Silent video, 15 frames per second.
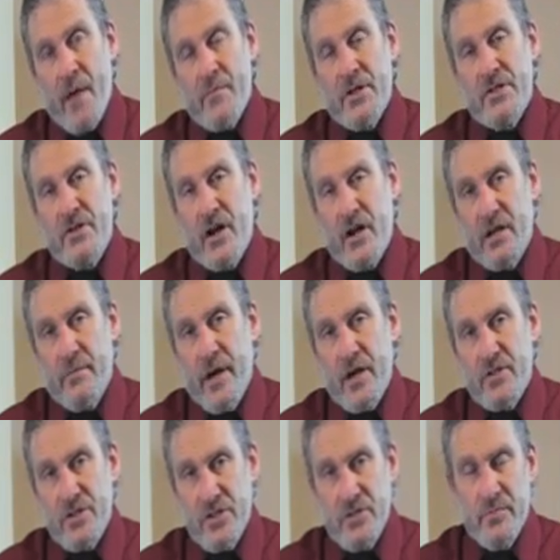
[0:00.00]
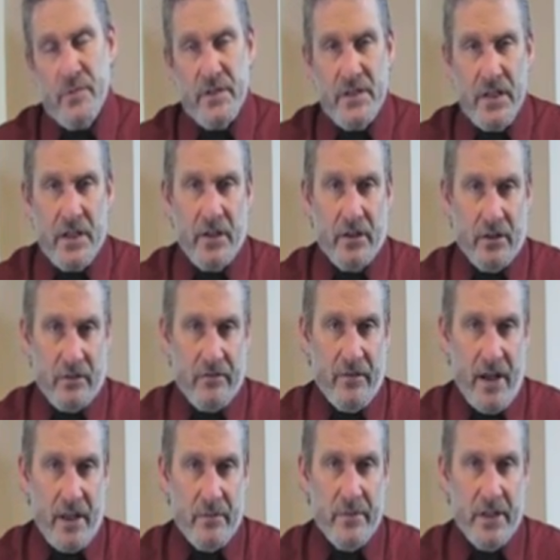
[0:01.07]
I'm going to talk about two particular
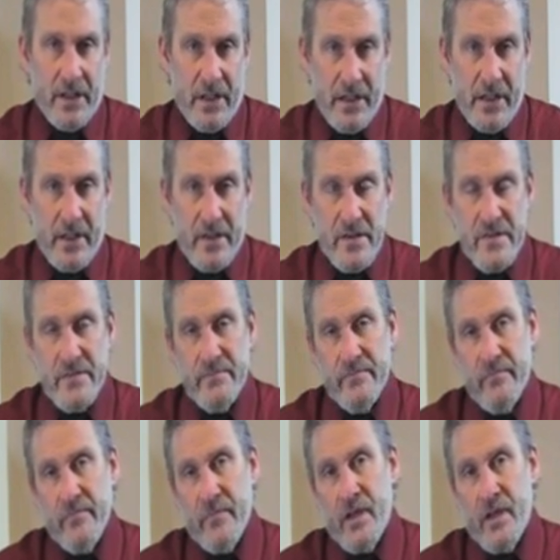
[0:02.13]
vitamin E's.